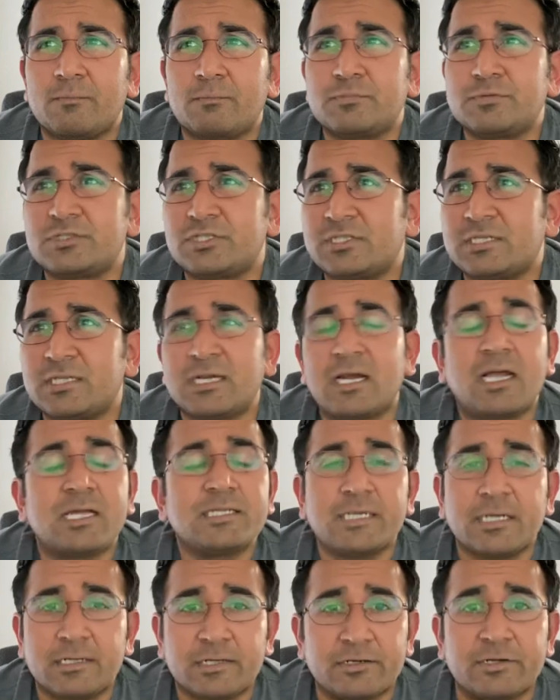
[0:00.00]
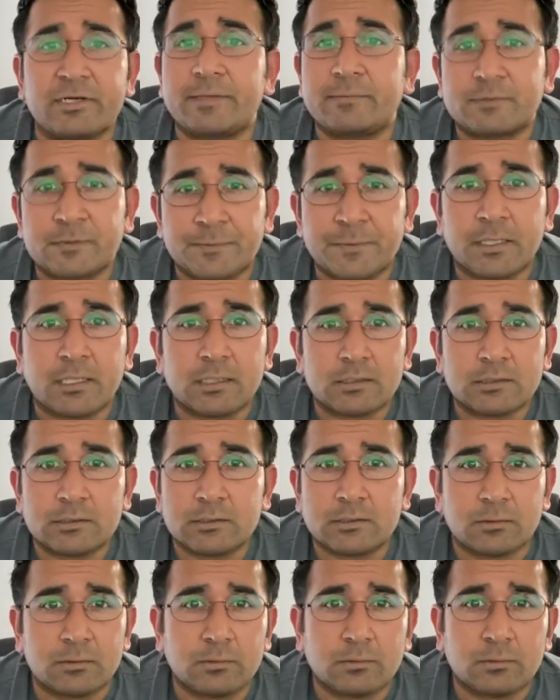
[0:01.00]
Siraj had a dream spell.
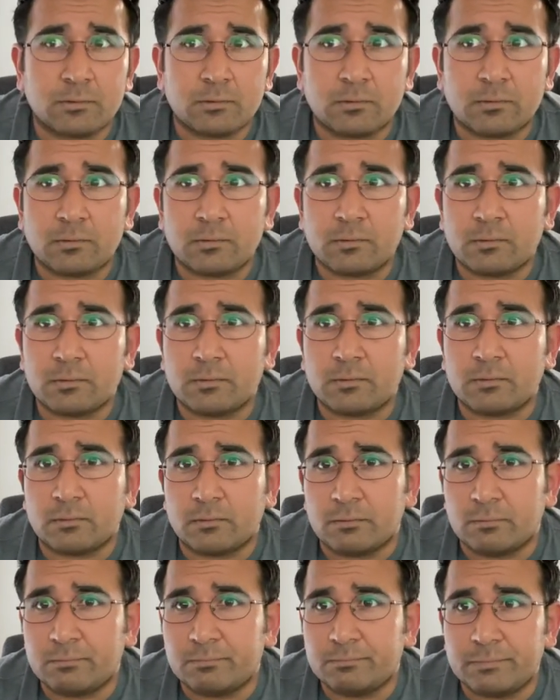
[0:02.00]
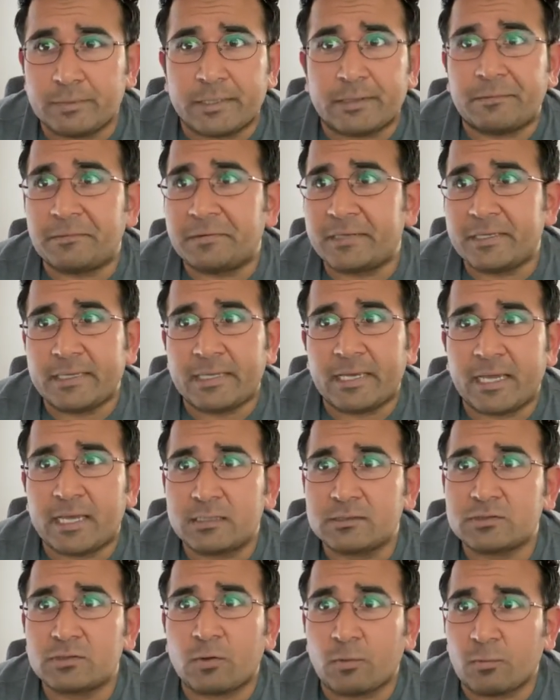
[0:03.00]
So, he
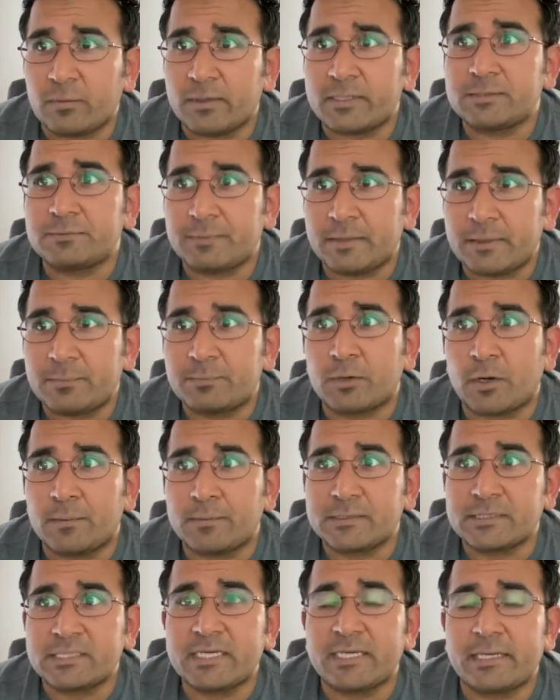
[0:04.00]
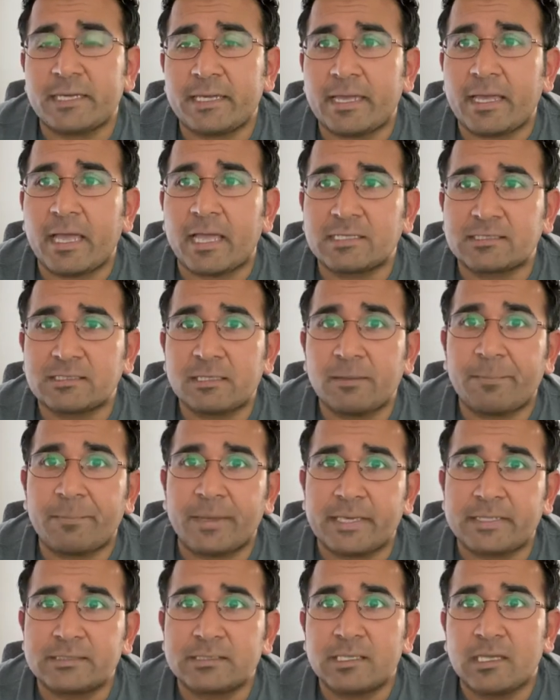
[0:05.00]
has always been promising. He has the
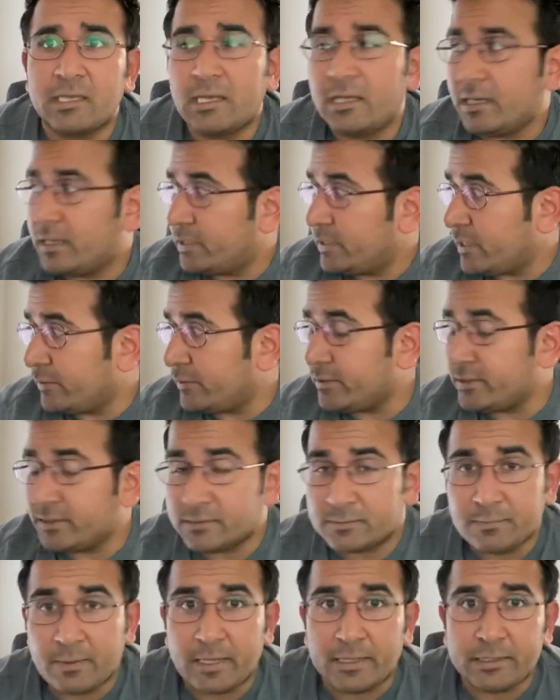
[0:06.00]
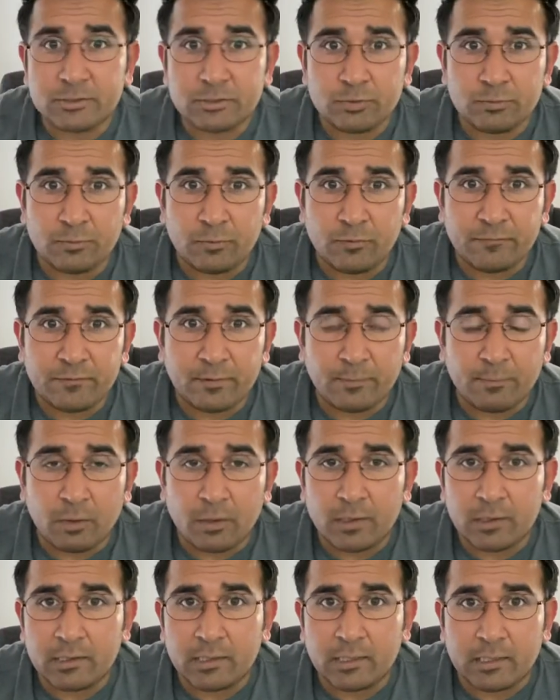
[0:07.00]
pace. Now he has managed to move the
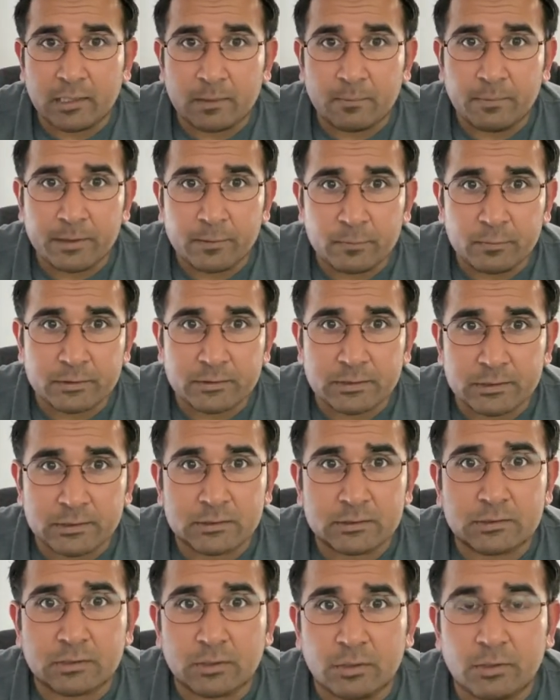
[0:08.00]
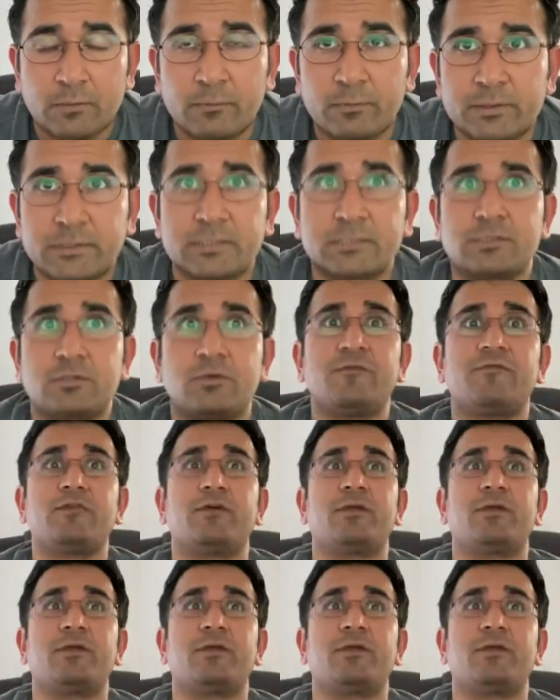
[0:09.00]
ball a little bit, which is good for